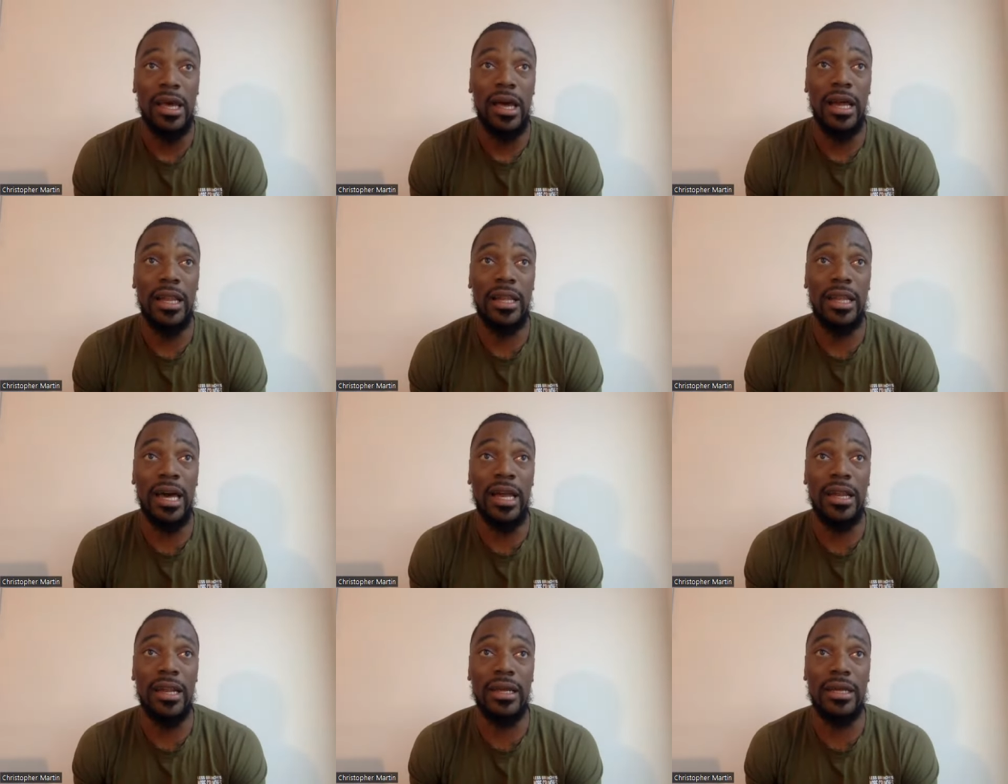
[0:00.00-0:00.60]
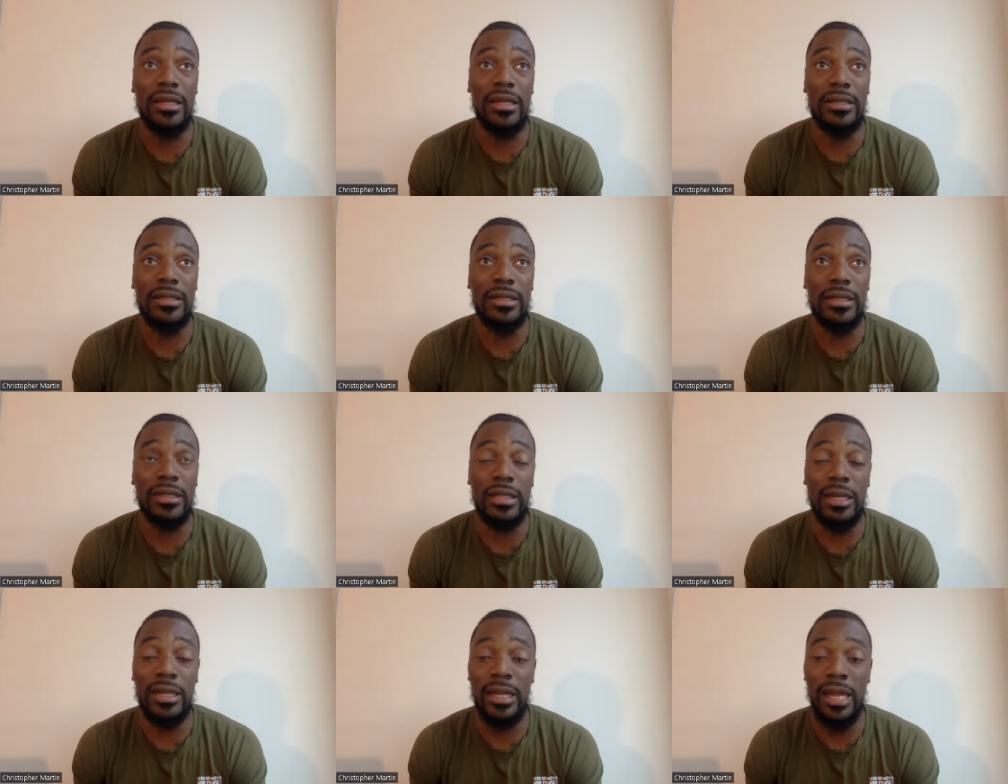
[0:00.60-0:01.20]
A lot of
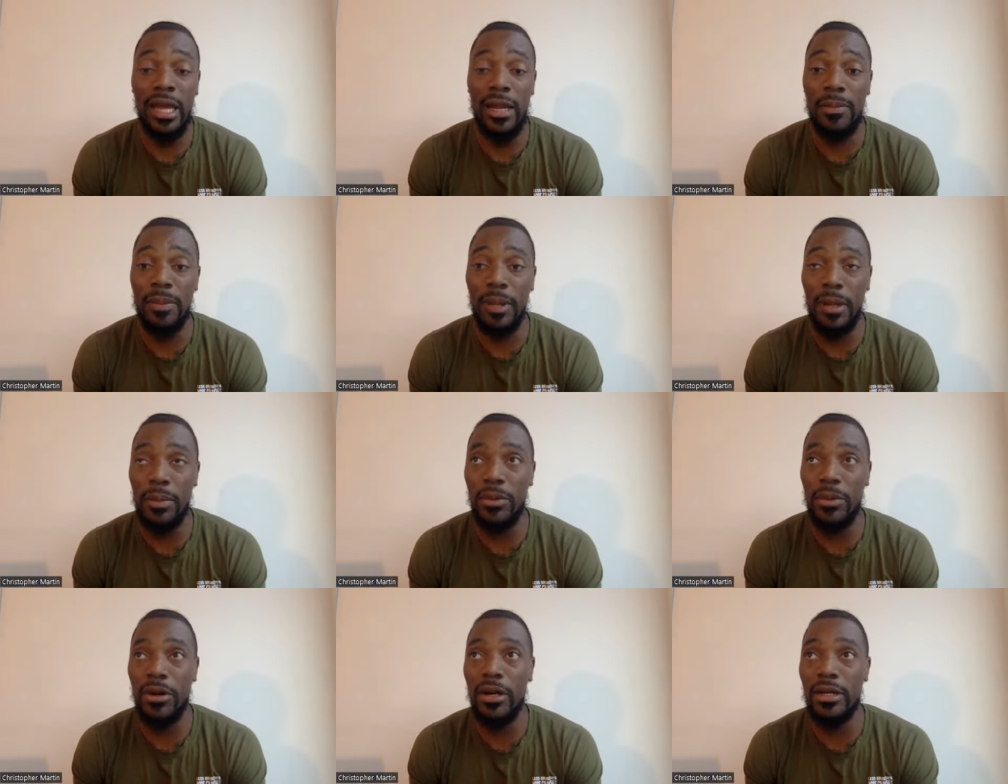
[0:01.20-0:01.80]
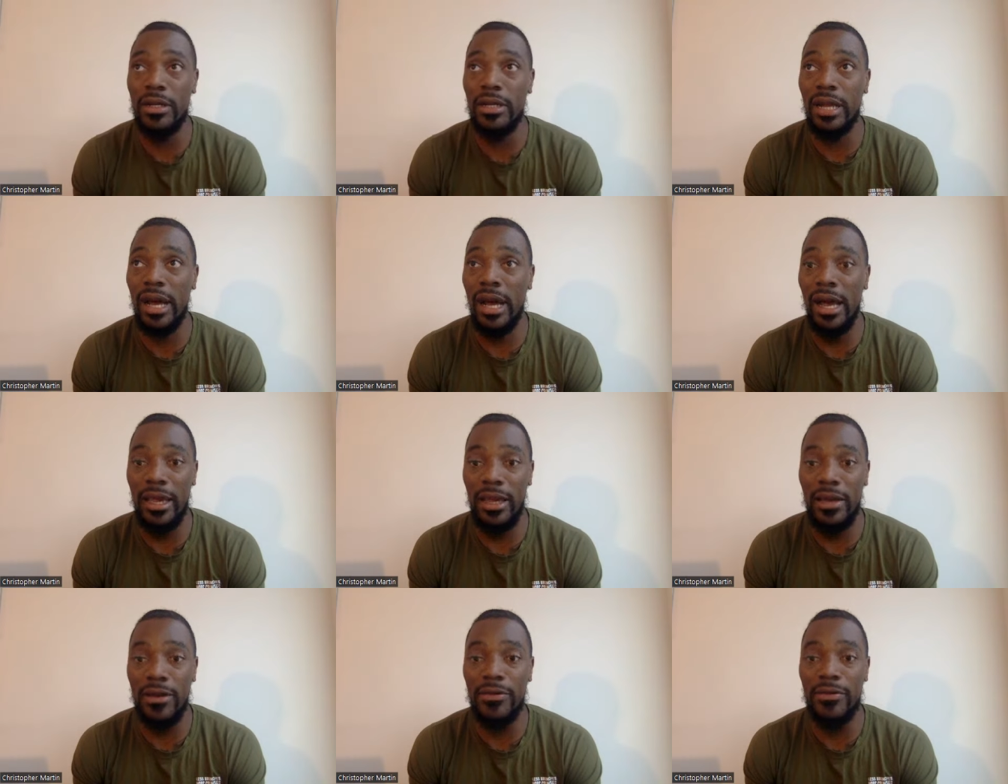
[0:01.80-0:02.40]
a lot of people are
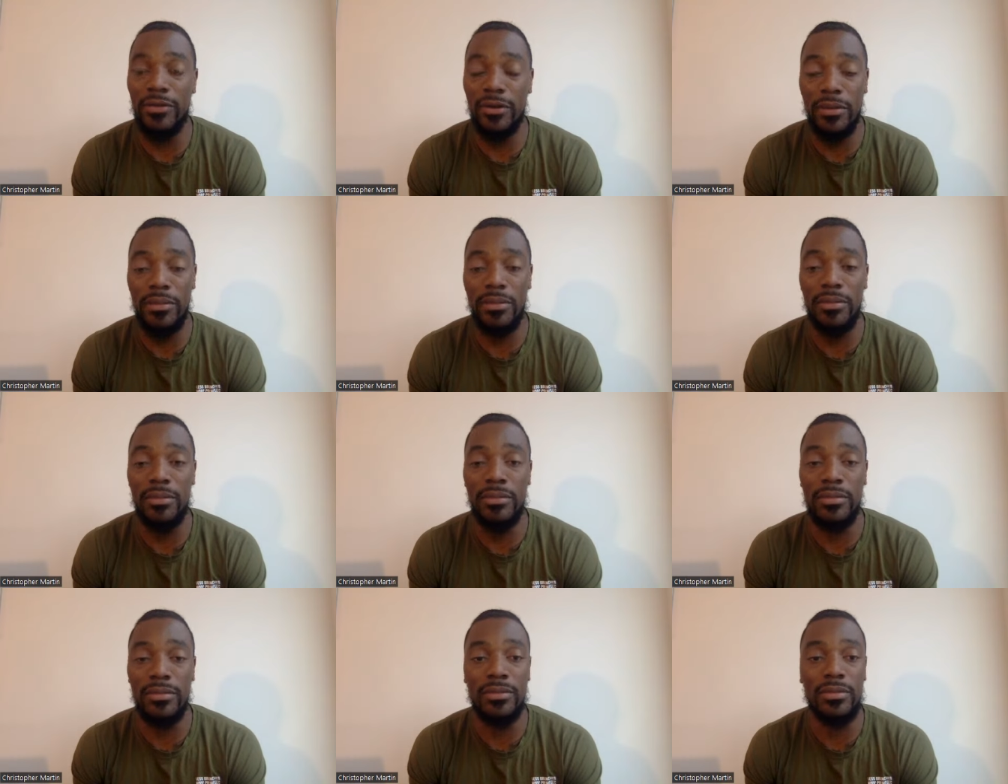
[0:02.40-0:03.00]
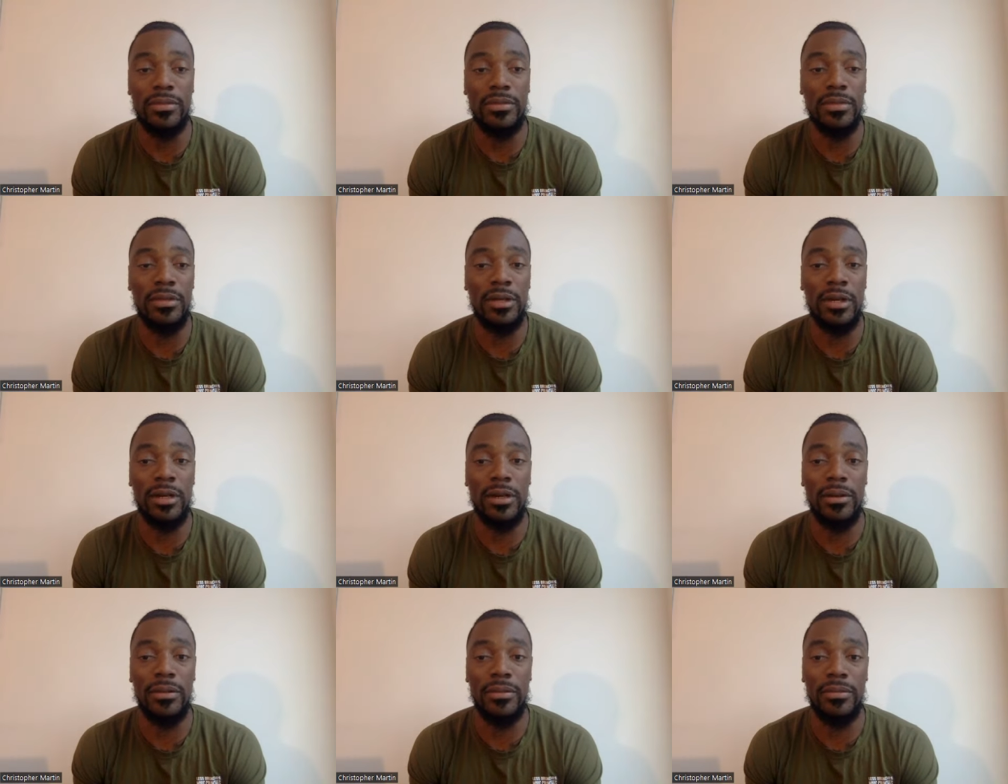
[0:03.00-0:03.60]
dying from
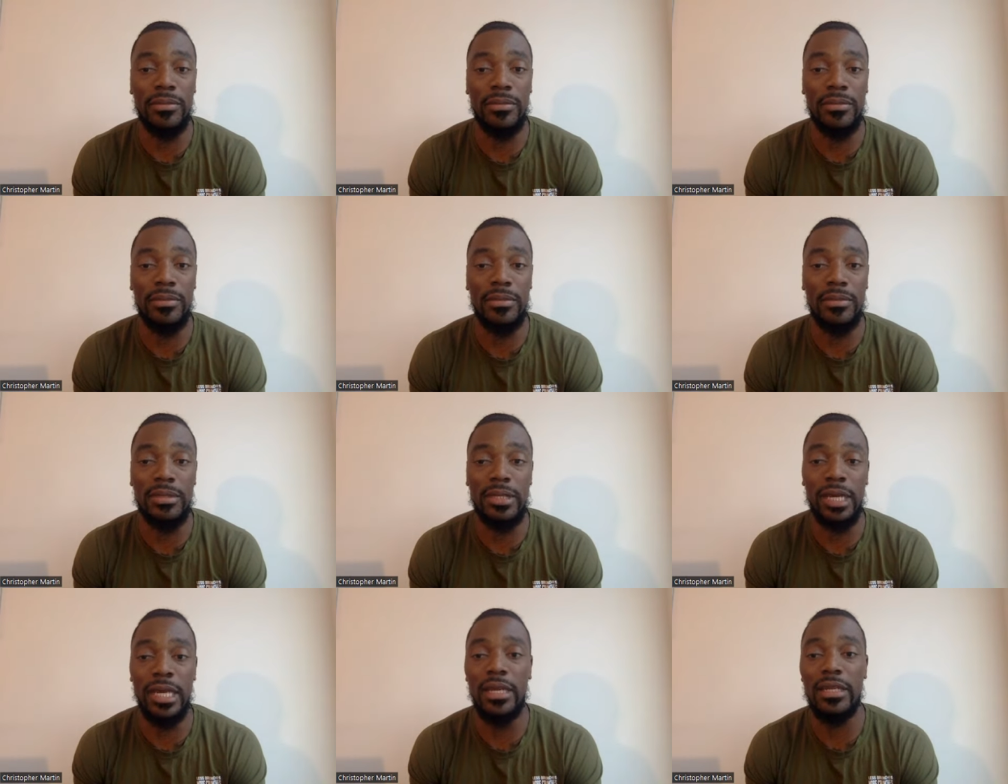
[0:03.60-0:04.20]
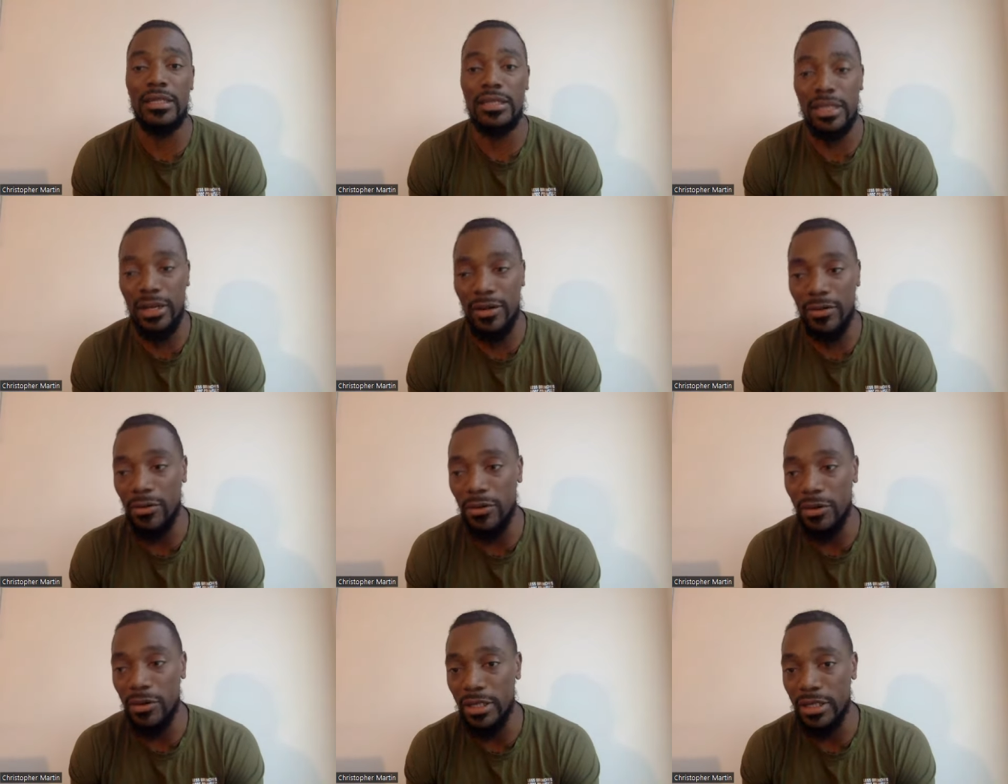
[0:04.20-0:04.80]
um, taking
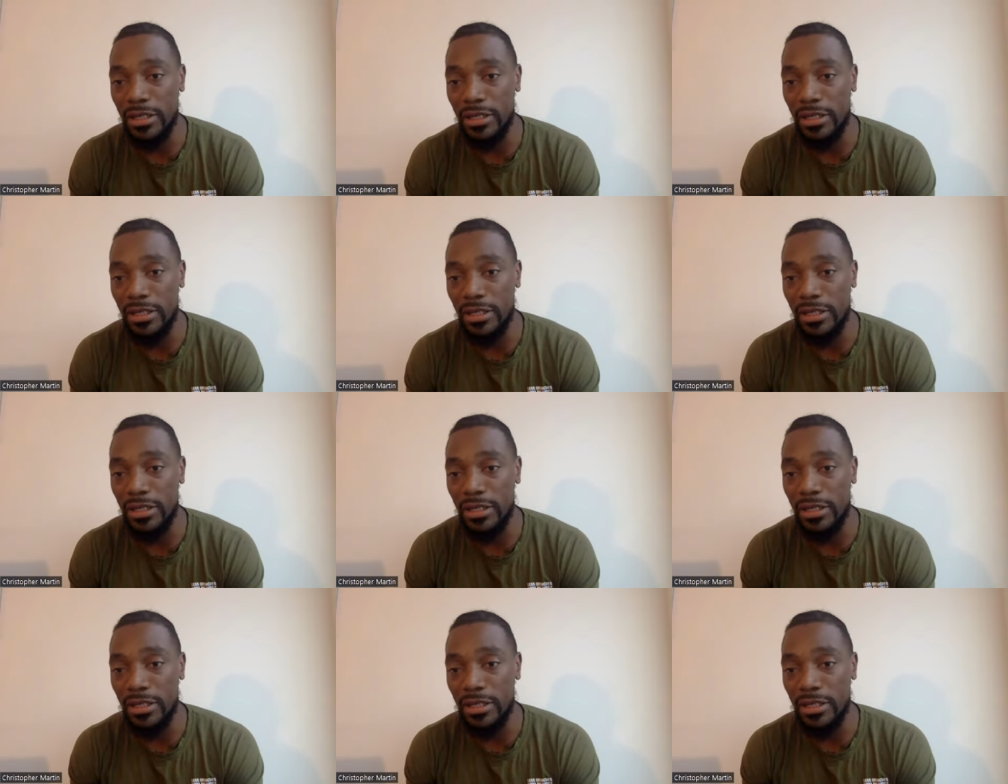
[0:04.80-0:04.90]
steroids.